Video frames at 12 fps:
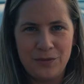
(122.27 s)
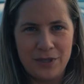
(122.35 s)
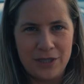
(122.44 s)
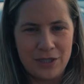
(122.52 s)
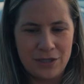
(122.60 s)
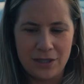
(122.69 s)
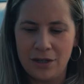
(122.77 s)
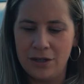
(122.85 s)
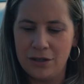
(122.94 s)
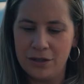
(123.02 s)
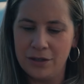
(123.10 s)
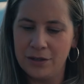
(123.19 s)
which
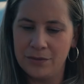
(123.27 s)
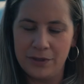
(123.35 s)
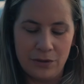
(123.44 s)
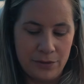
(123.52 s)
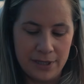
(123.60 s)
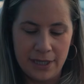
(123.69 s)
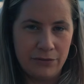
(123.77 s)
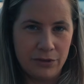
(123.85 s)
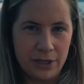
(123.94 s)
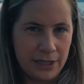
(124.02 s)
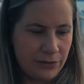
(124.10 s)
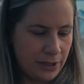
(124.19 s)
always have
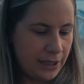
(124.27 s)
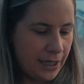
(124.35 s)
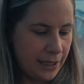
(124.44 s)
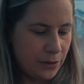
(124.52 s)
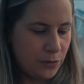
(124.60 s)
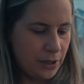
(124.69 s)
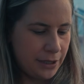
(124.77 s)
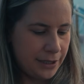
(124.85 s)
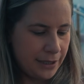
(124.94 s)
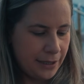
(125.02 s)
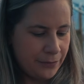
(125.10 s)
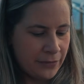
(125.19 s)
really, really high
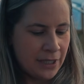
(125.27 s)
quality.